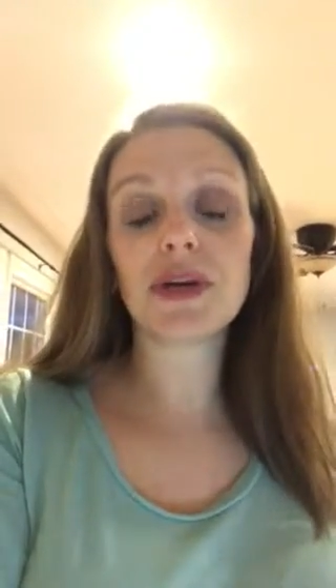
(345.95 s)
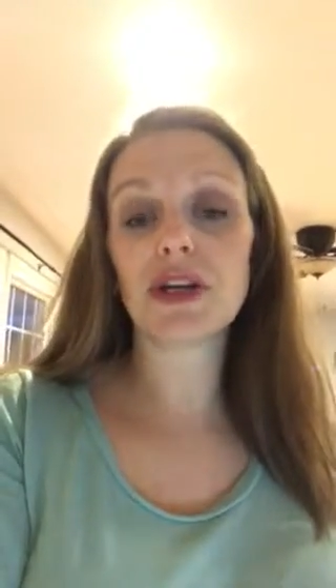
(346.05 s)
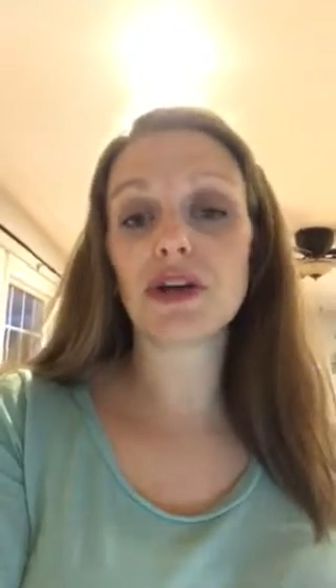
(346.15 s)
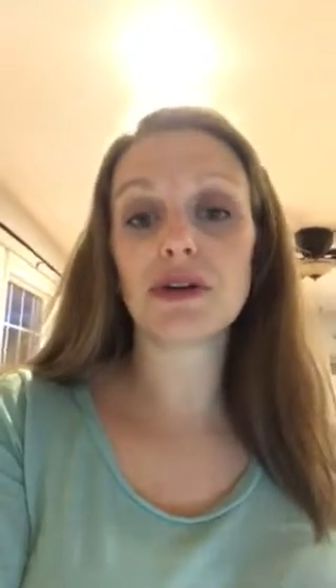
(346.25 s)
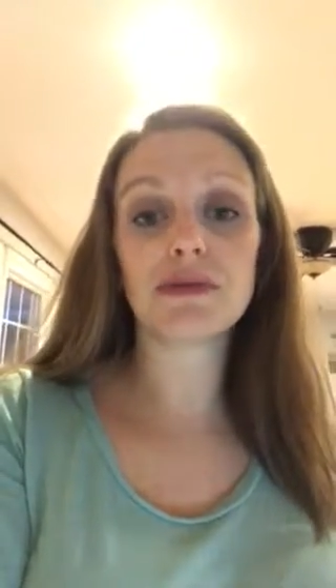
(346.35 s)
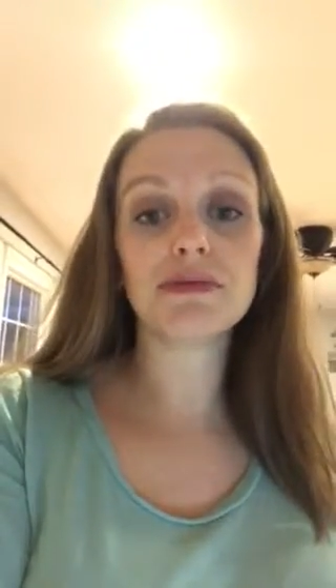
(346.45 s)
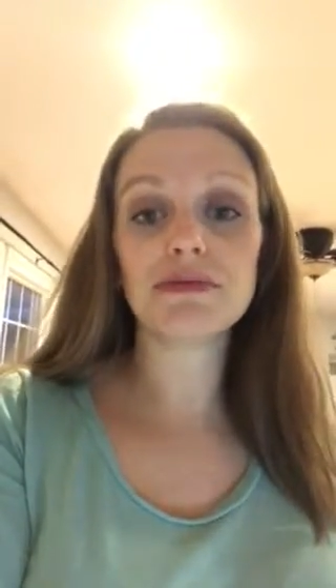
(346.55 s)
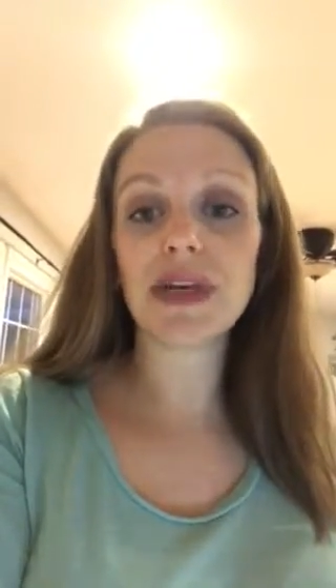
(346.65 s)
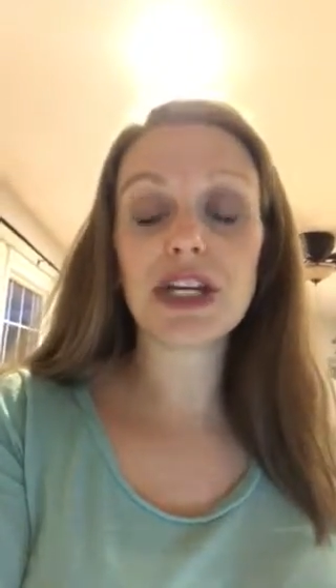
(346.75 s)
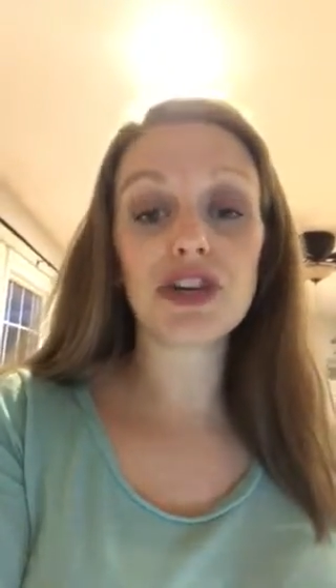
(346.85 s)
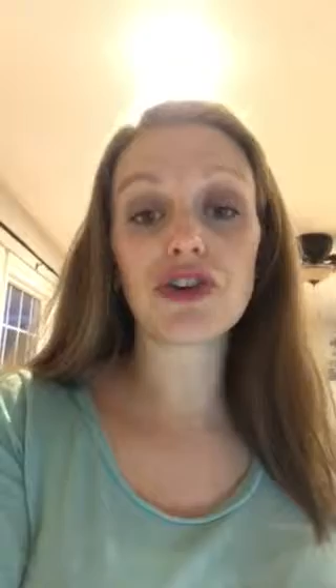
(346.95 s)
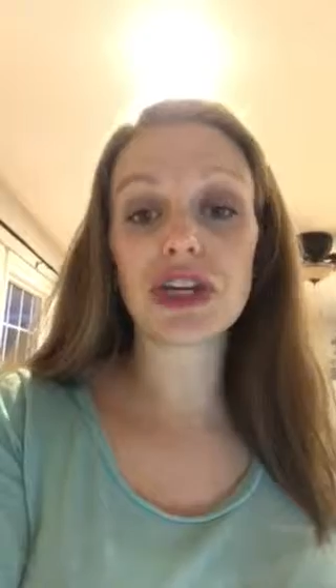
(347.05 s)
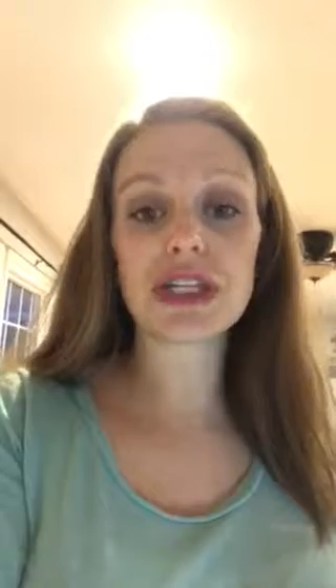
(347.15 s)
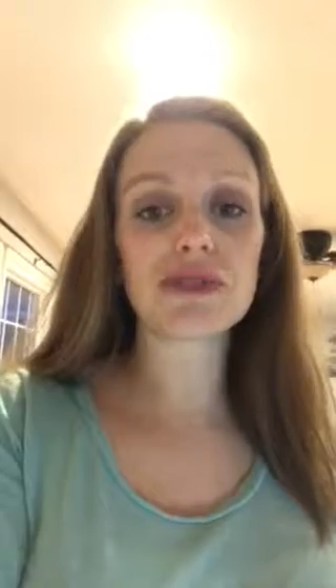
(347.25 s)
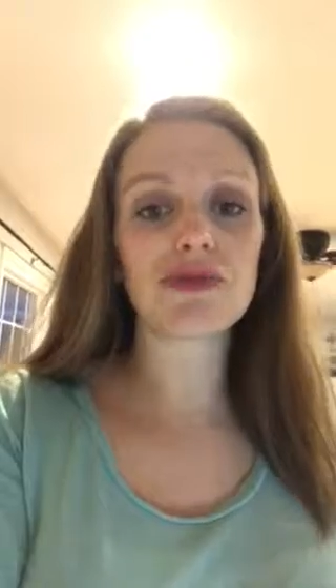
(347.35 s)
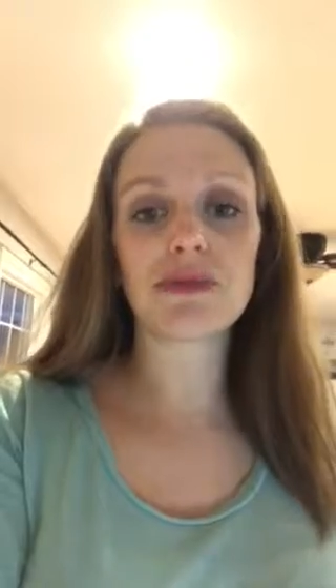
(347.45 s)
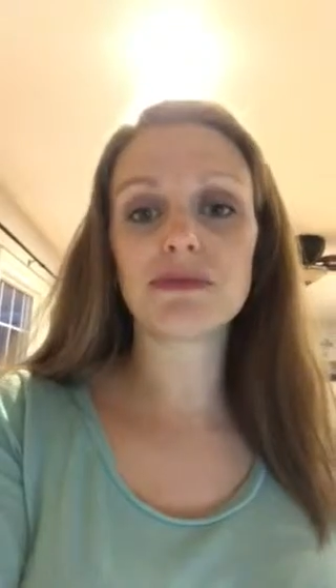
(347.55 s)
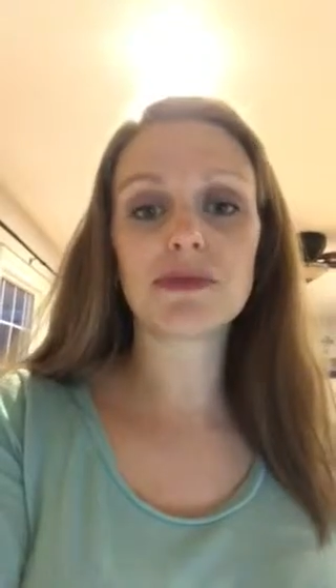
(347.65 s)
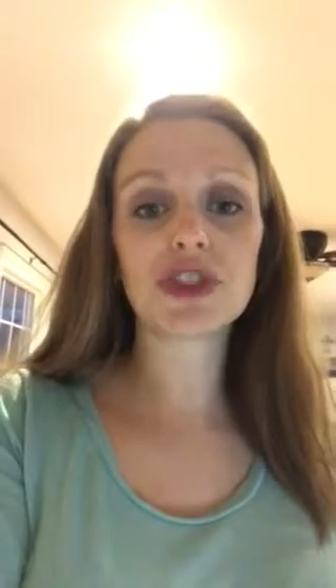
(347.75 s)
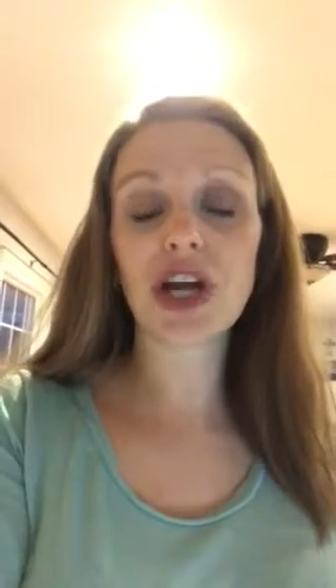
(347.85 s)
get our ingredients
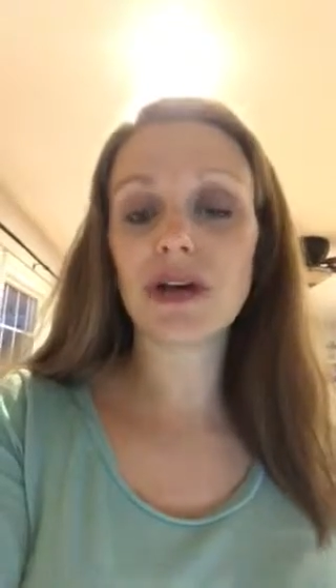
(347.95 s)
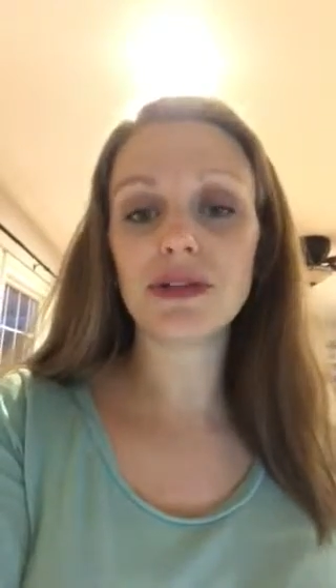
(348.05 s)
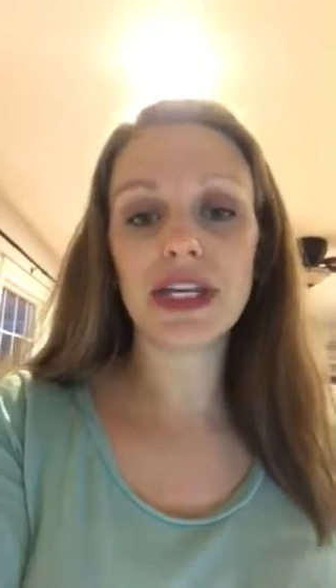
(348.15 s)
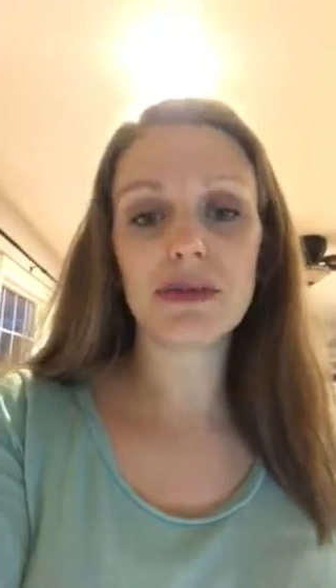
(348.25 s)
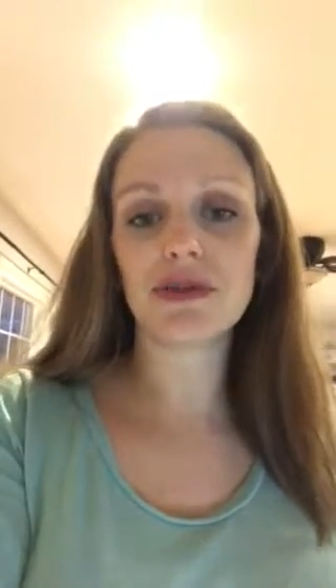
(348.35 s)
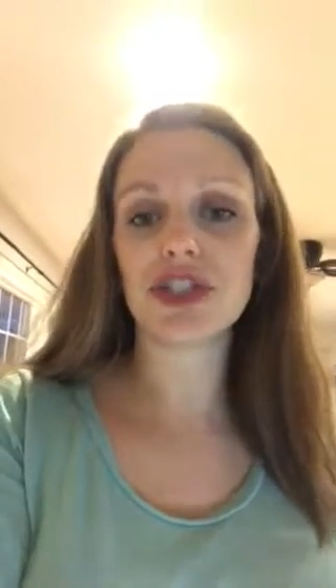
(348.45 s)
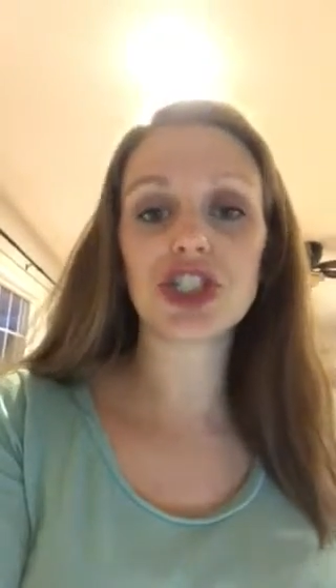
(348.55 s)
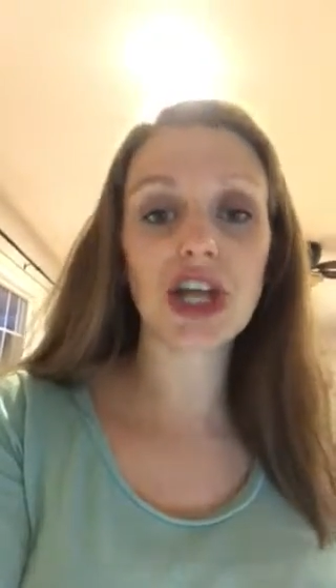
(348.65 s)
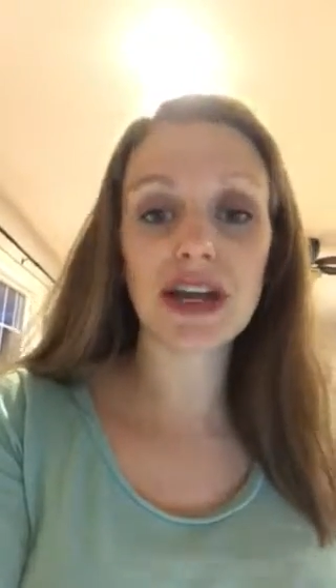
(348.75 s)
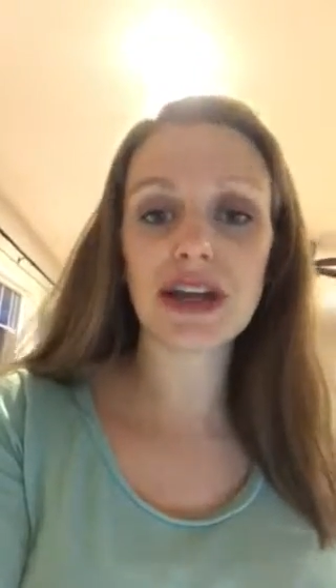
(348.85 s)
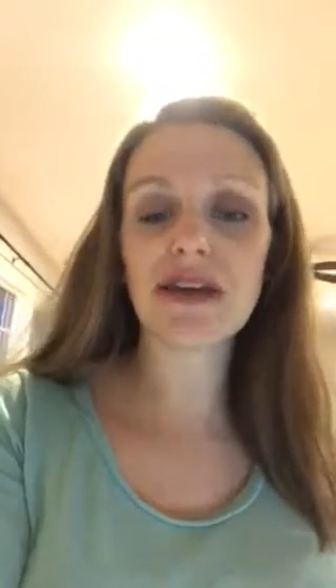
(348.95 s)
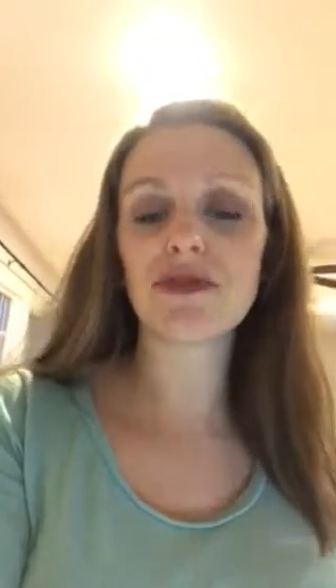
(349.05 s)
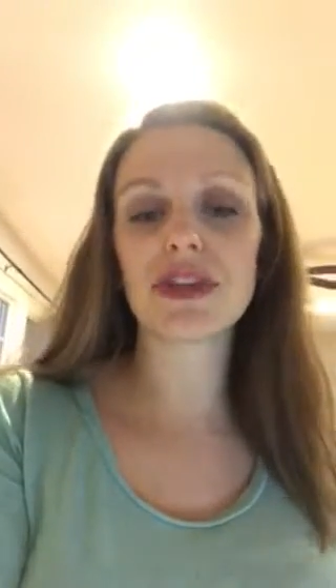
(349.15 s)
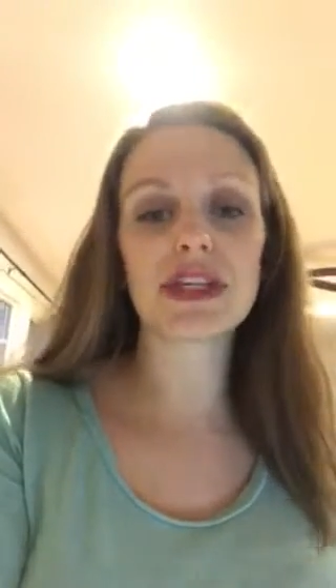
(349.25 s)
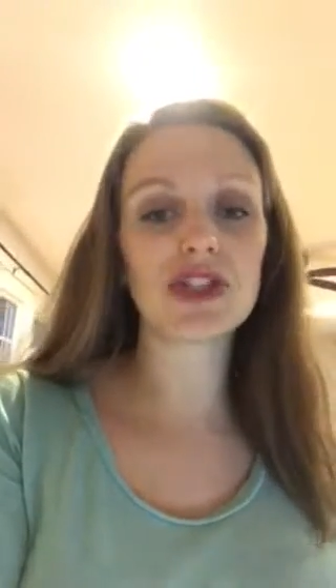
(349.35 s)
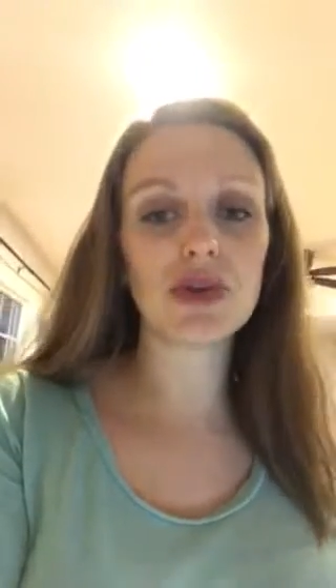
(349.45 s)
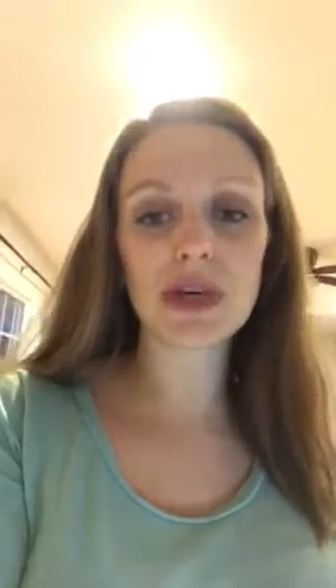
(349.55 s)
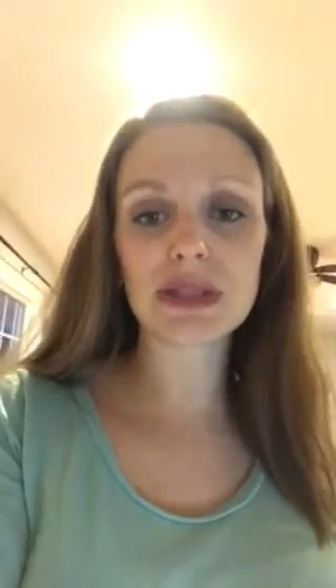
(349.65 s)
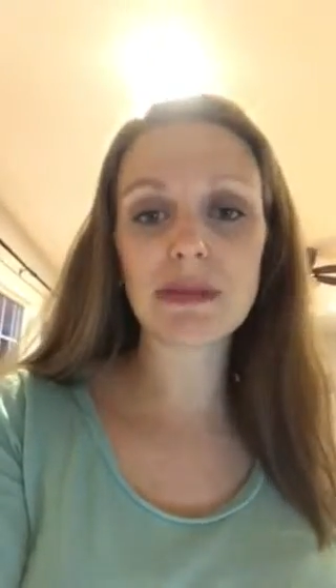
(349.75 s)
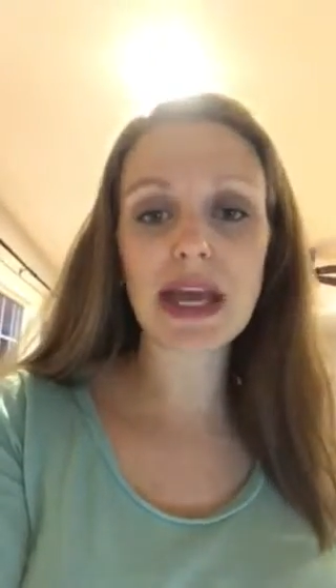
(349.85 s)
from child labor in China. Everything's
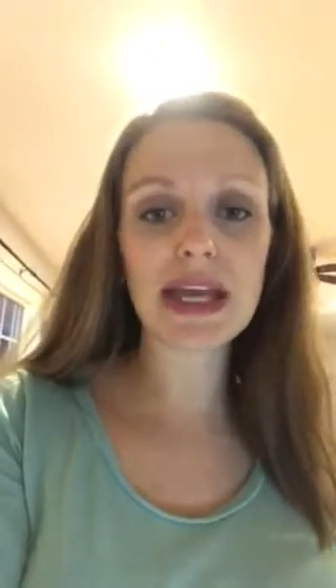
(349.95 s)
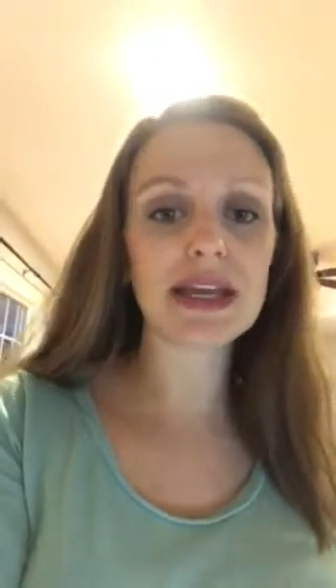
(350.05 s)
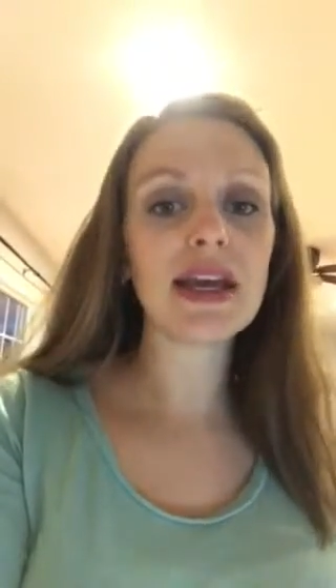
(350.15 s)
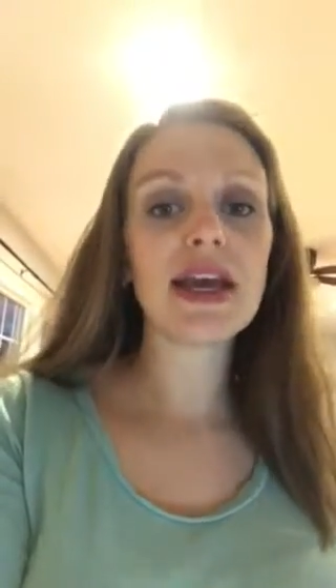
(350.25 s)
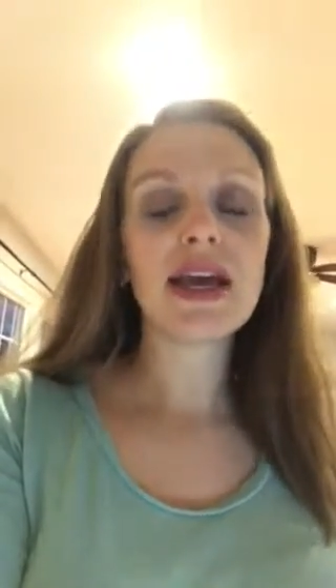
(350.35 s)
US made.